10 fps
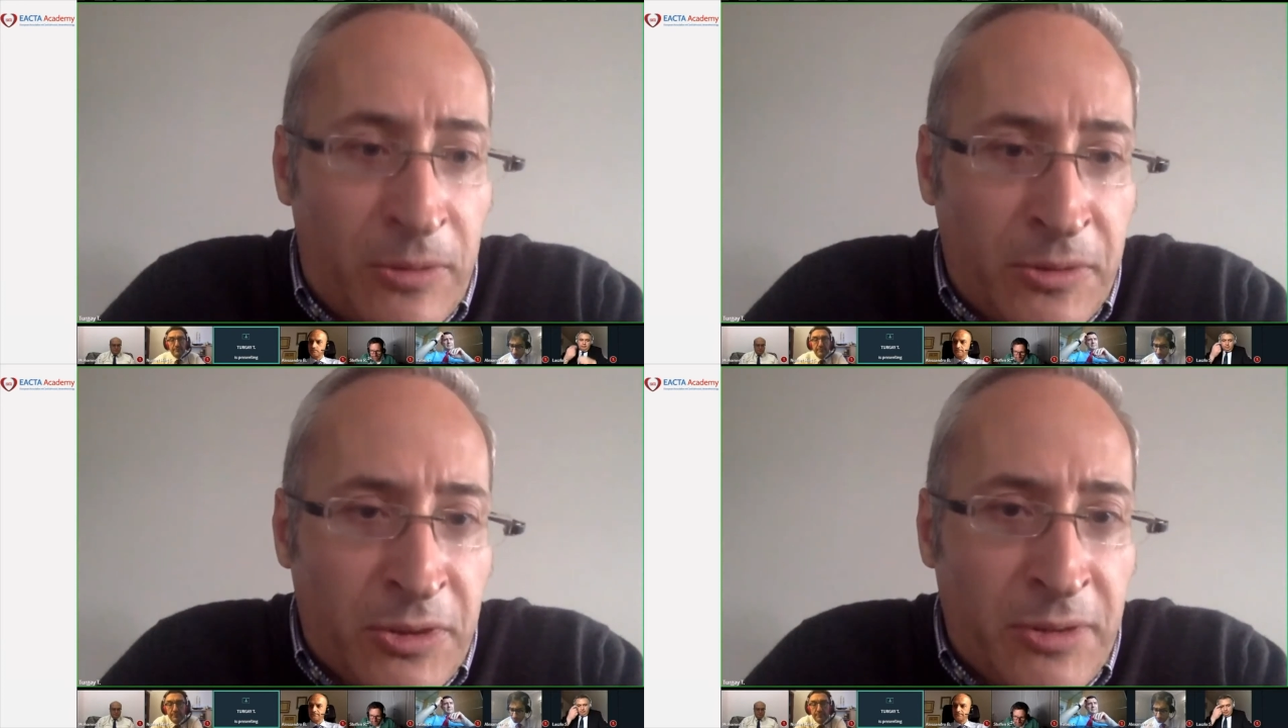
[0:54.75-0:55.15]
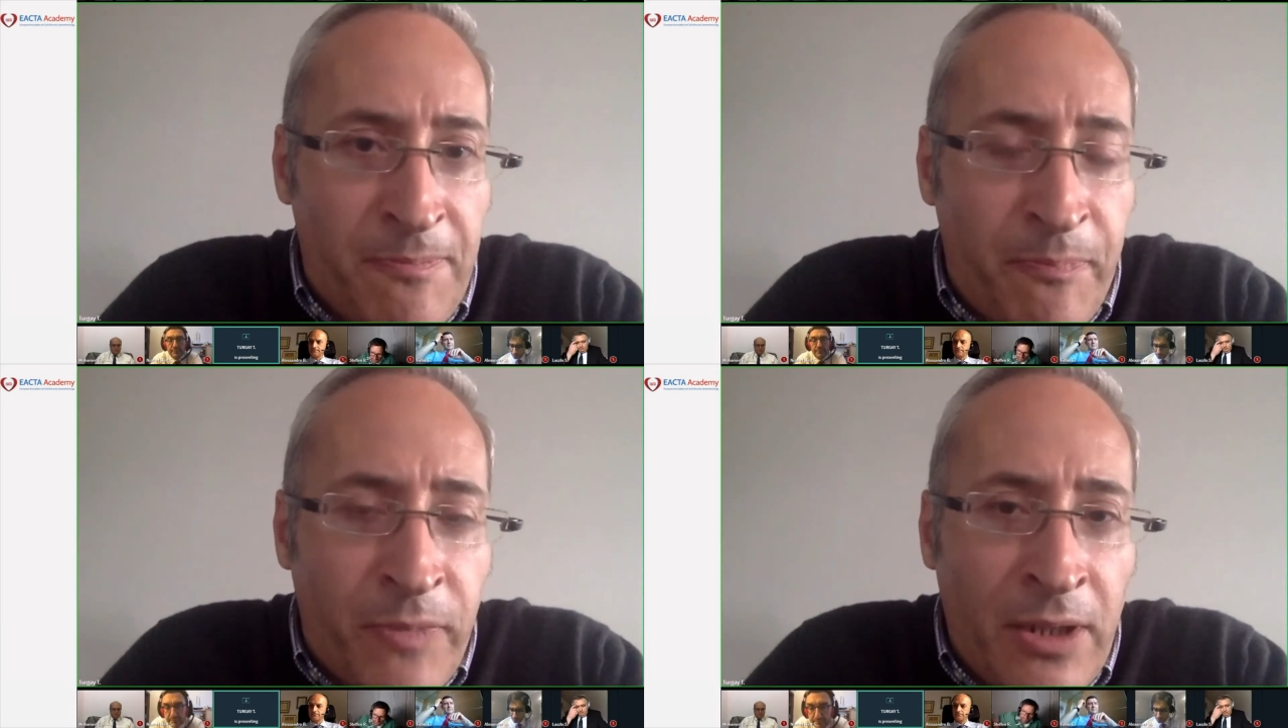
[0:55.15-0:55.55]

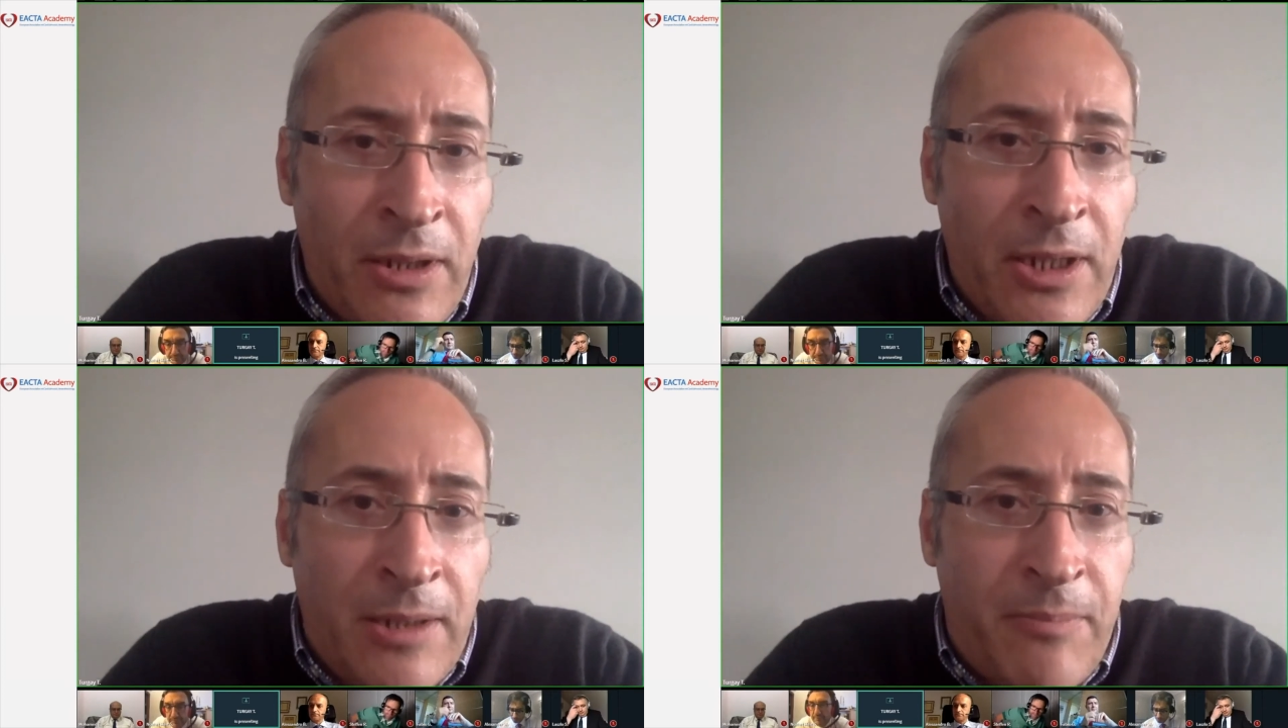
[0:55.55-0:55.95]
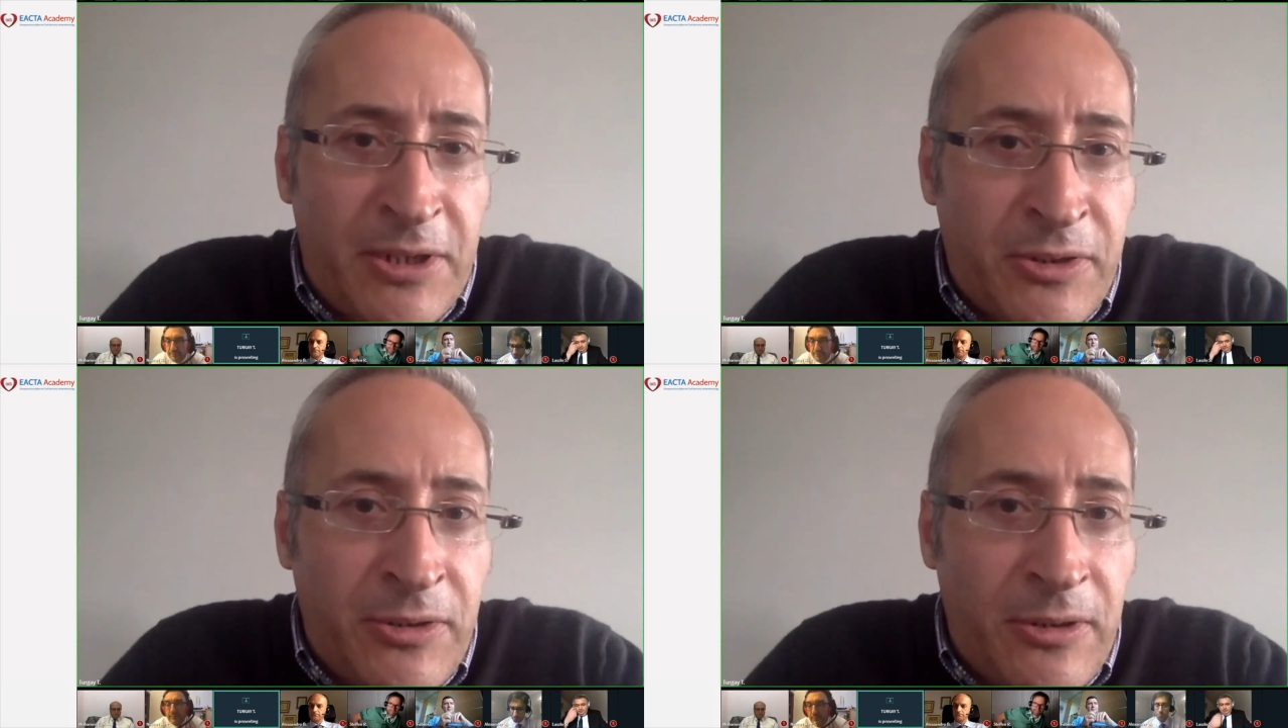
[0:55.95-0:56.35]
Personally,
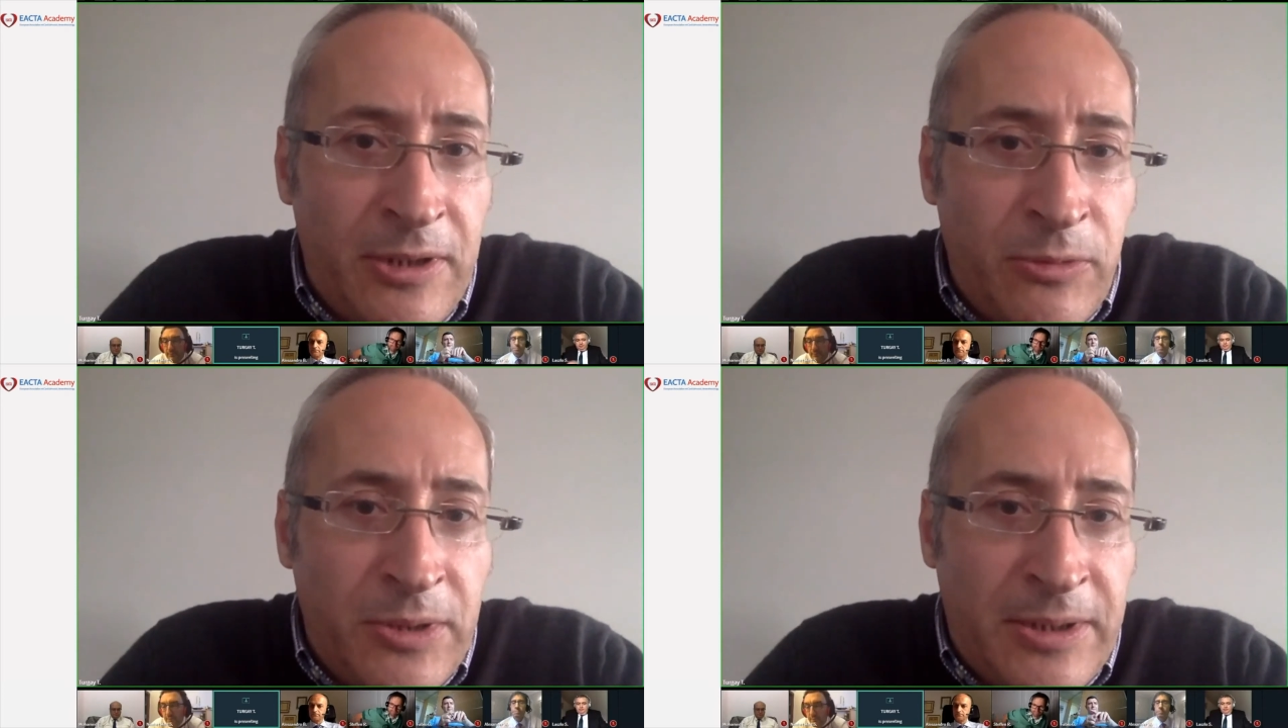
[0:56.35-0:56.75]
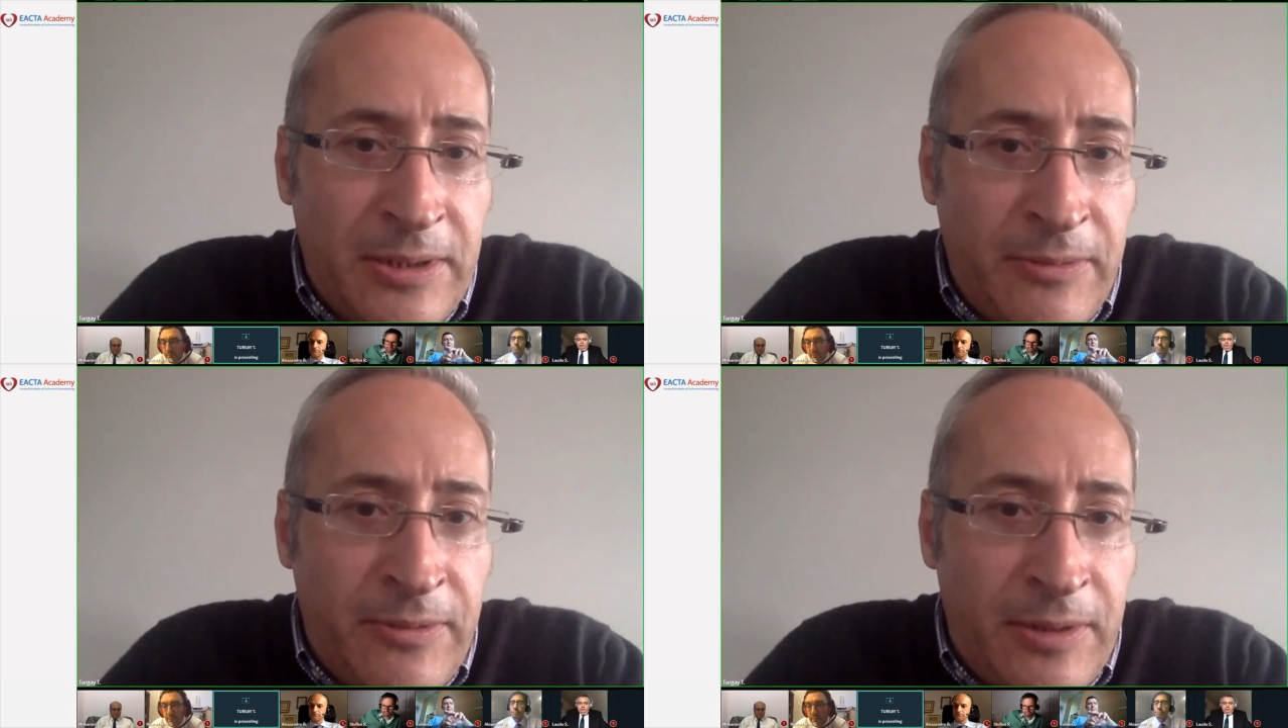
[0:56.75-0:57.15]
received
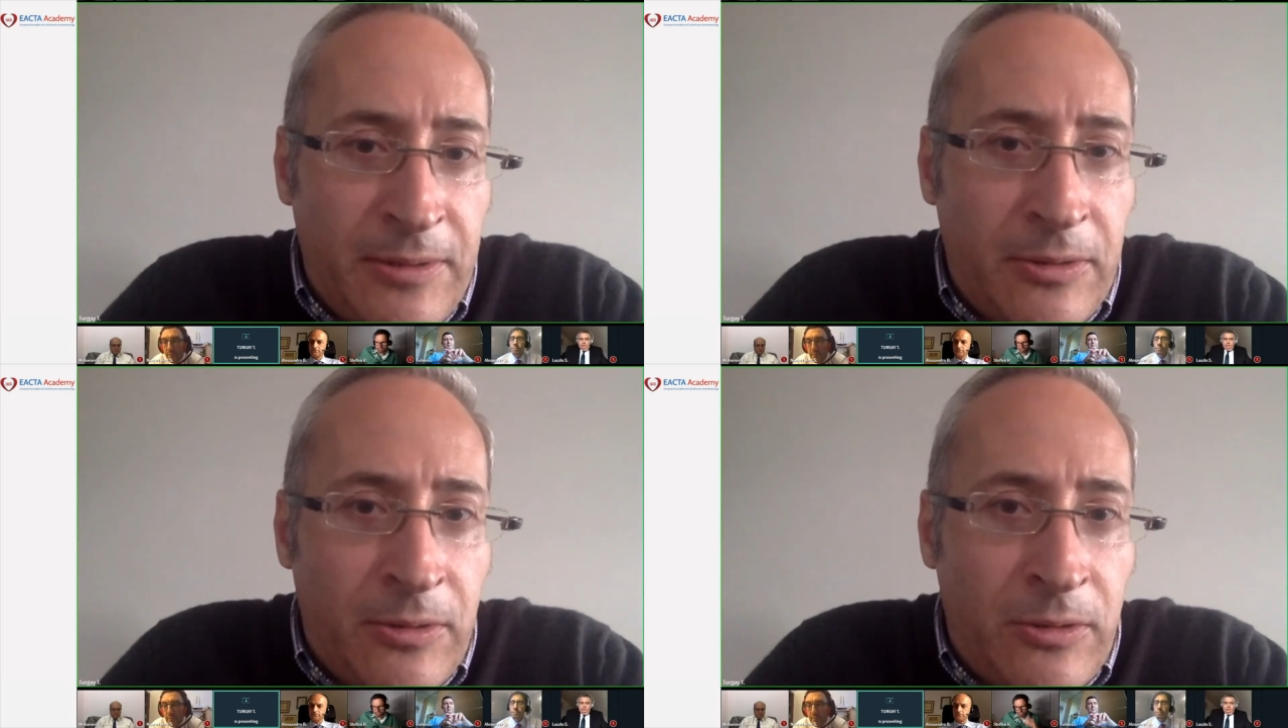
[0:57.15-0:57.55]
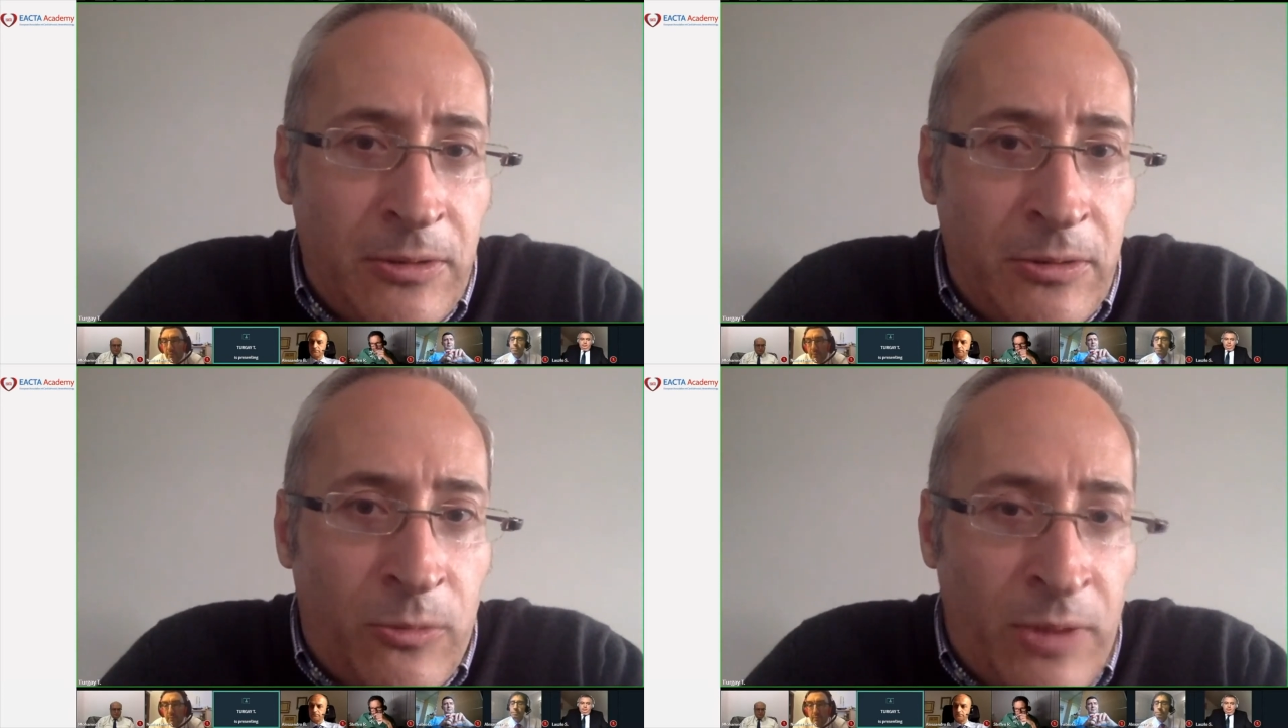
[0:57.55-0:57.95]
1 million
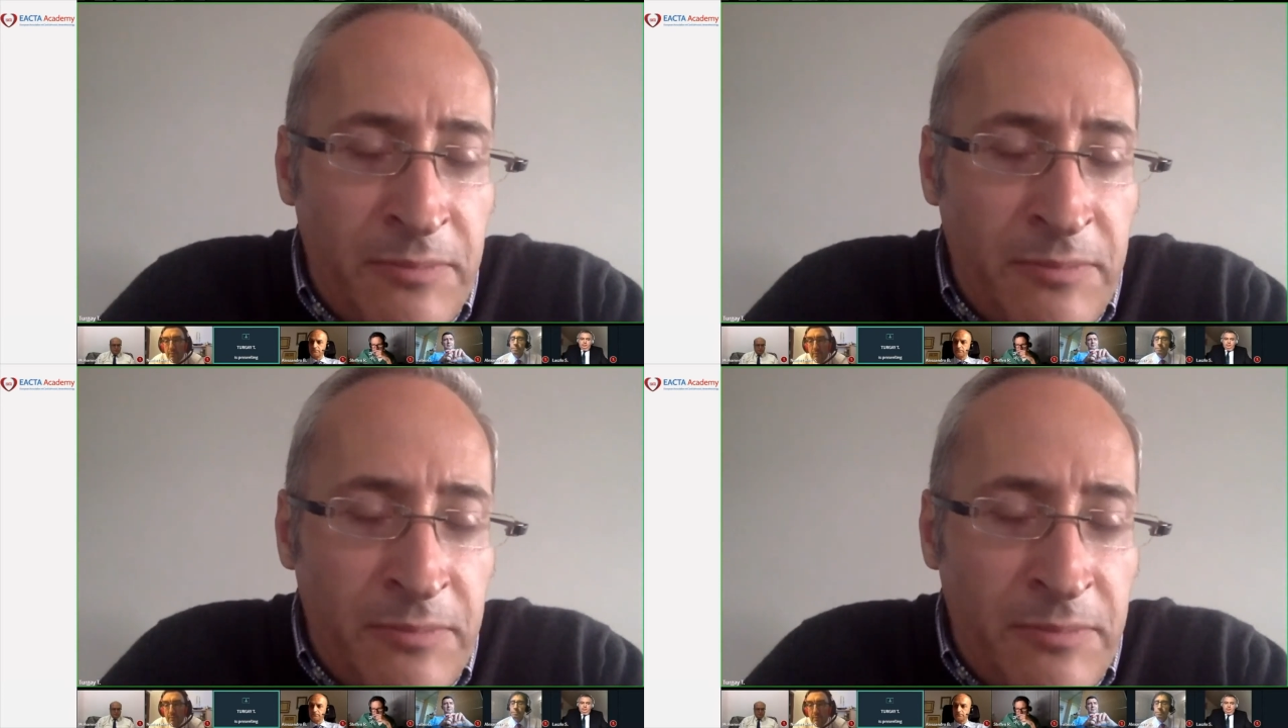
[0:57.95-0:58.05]
euros,